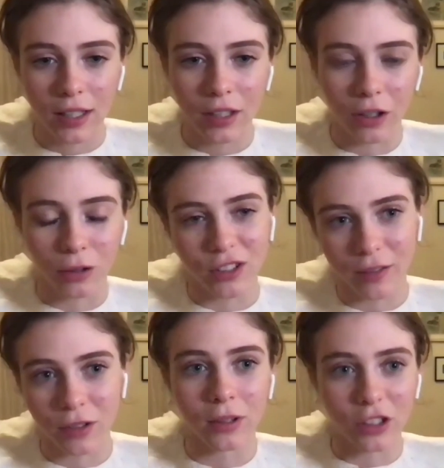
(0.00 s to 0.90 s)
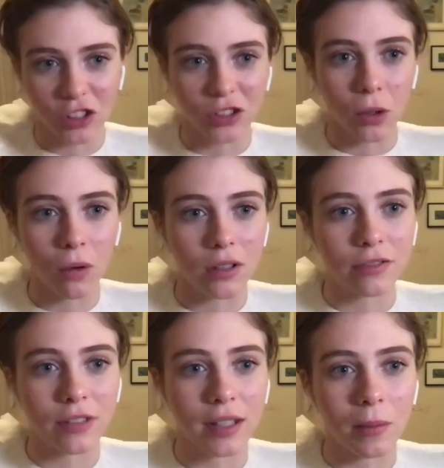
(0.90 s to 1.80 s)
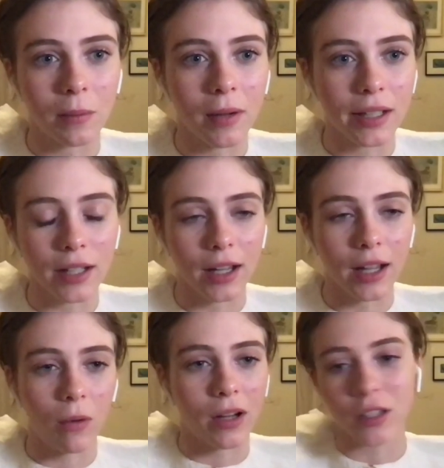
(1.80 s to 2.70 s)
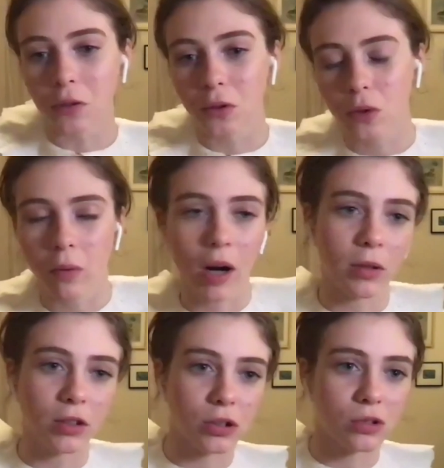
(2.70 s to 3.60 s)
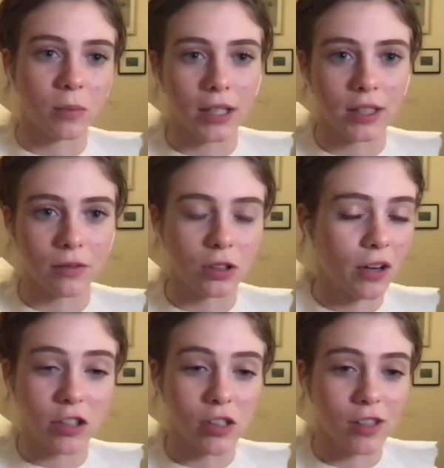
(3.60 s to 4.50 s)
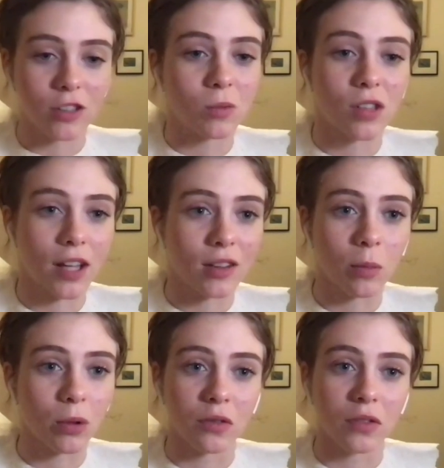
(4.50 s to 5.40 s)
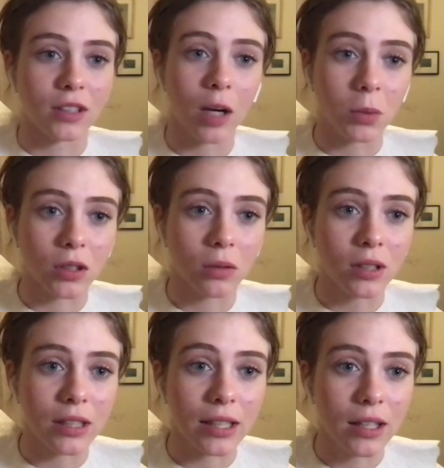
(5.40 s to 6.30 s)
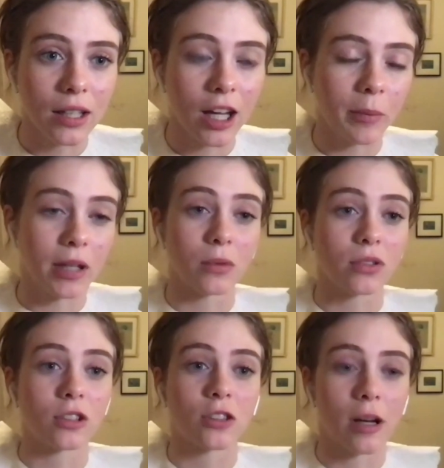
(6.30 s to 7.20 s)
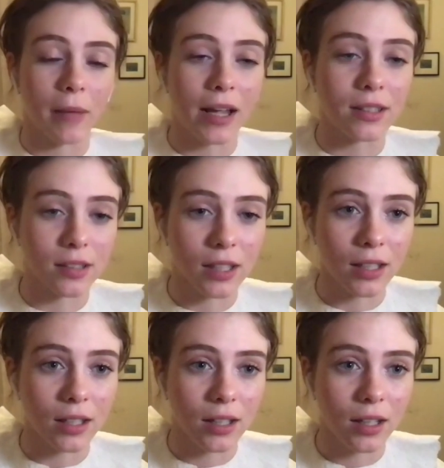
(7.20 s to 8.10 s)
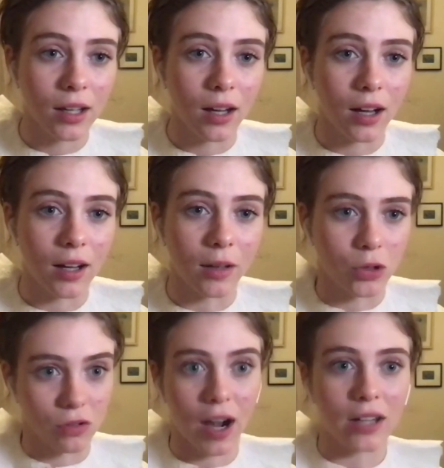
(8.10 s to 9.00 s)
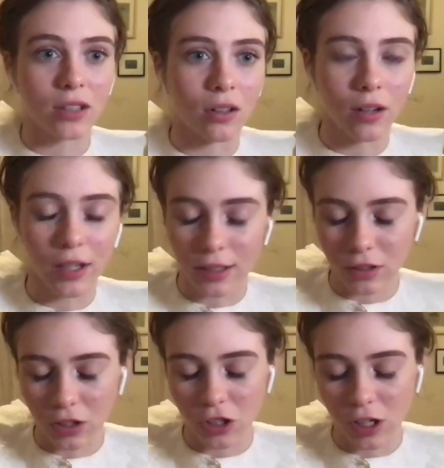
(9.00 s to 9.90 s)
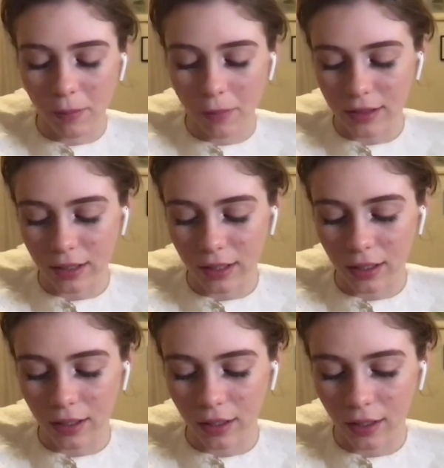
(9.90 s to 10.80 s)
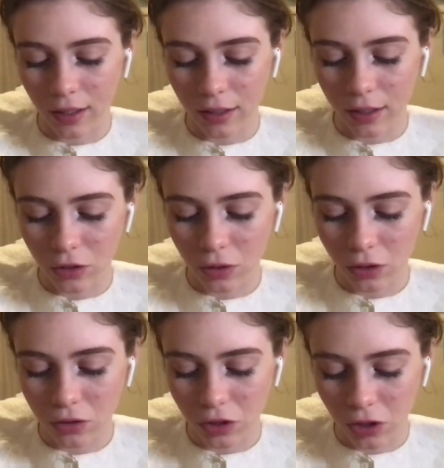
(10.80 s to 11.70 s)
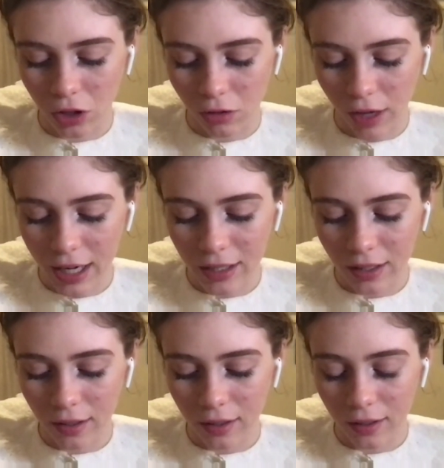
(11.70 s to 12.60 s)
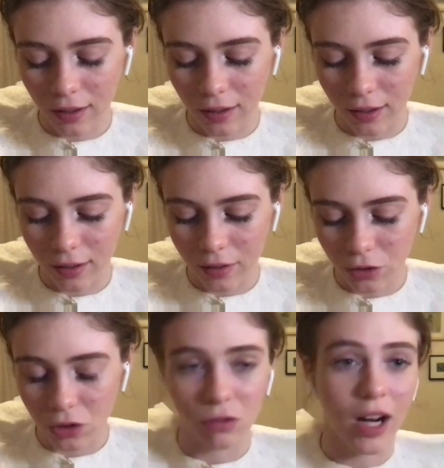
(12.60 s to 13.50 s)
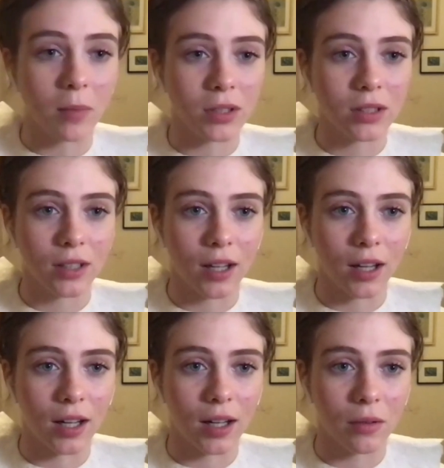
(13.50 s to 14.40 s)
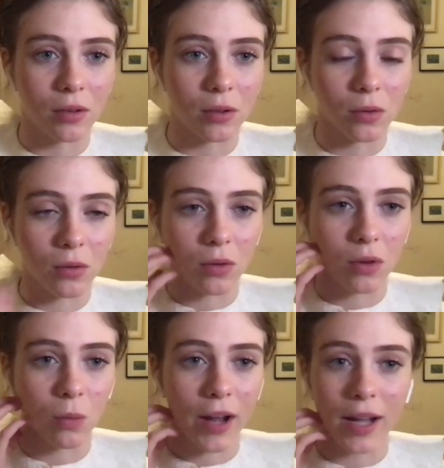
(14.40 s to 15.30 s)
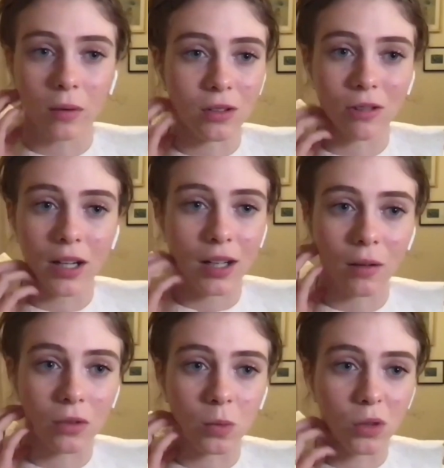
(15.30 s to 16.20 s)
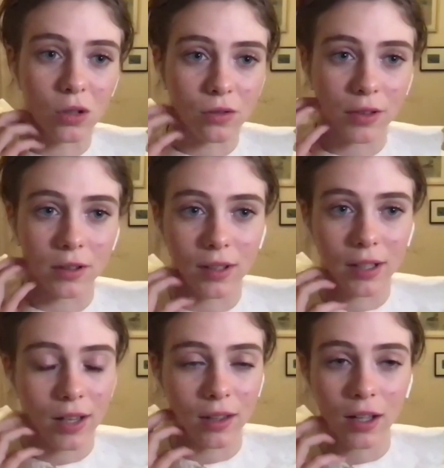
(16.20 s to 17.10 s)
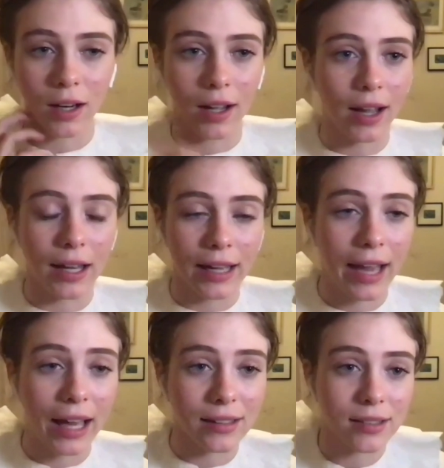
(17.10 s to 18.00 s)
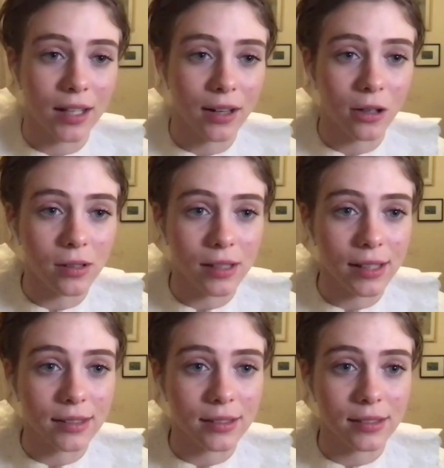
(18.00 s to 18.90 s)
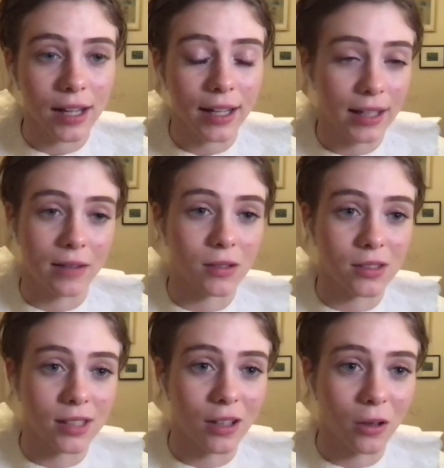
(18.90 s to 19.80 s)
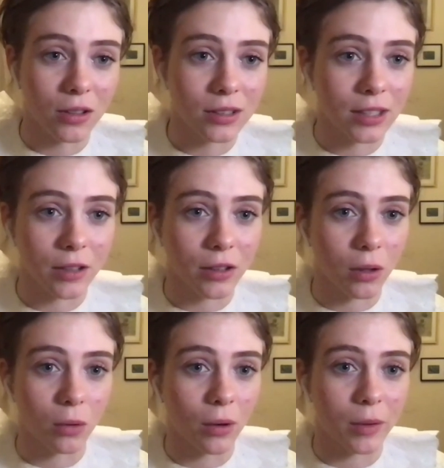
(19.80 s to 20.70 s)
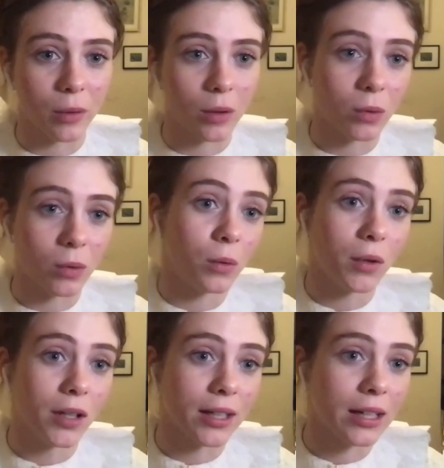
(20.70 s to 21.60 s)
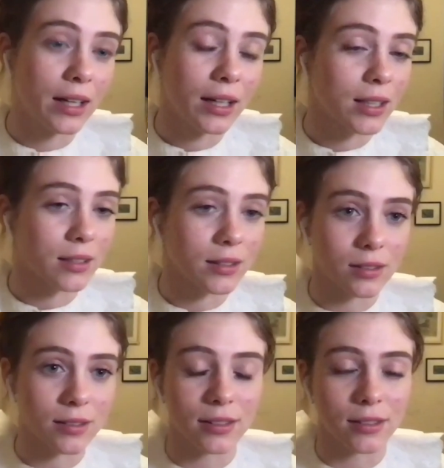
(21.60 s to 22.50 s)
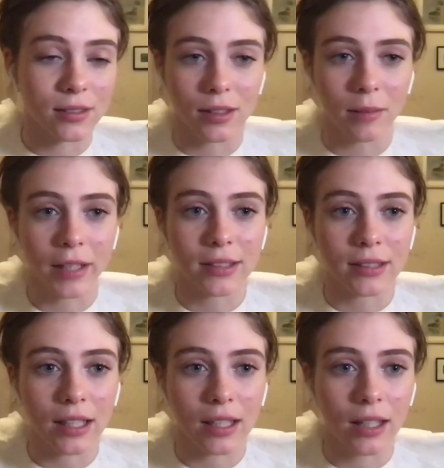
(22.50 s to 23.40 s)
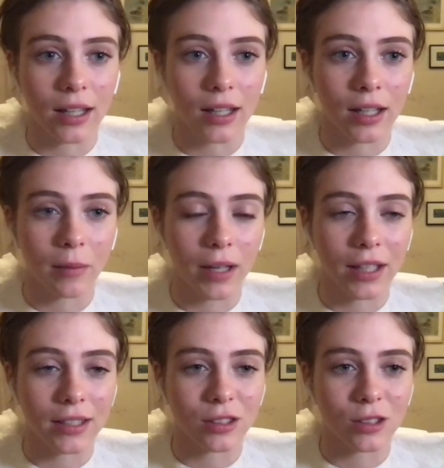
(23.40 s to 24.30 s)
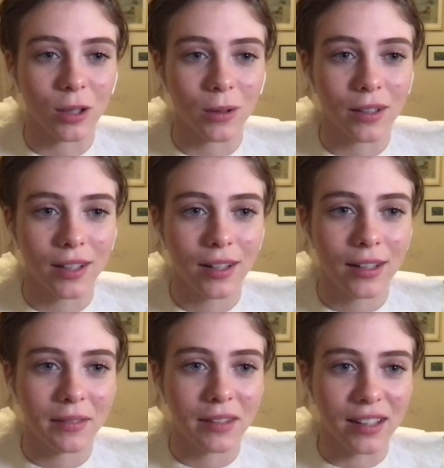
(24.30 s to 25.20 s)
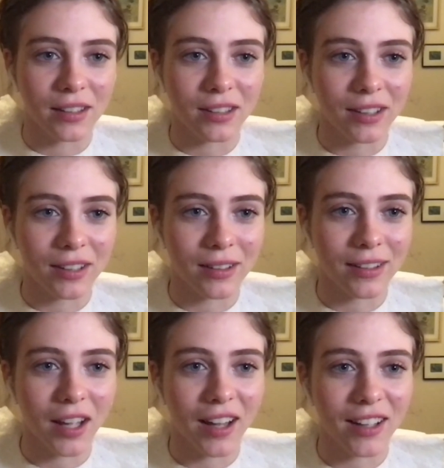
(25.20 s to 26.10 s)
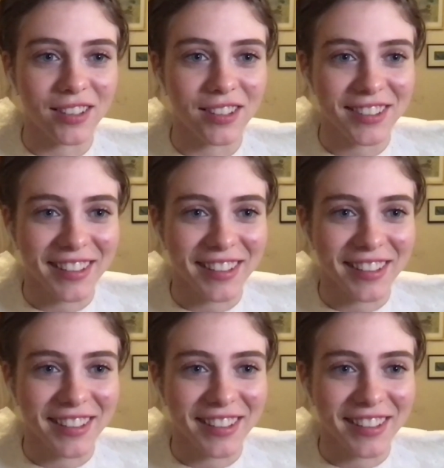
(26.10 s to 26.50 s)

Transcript: you know instead of doing just horror film i i wanted to probably do something in a different direction and this was like the perfect opportunity i mean it was such an amazing uh, director and it's such an amazing uh, it such a great uh, script. Uh, the, the way it was written it was beautiful, and I thought I, I can't say no to this. I can never say no to this. I don't know who anyone w- who would, because this is amazing. Um, and so I said yes.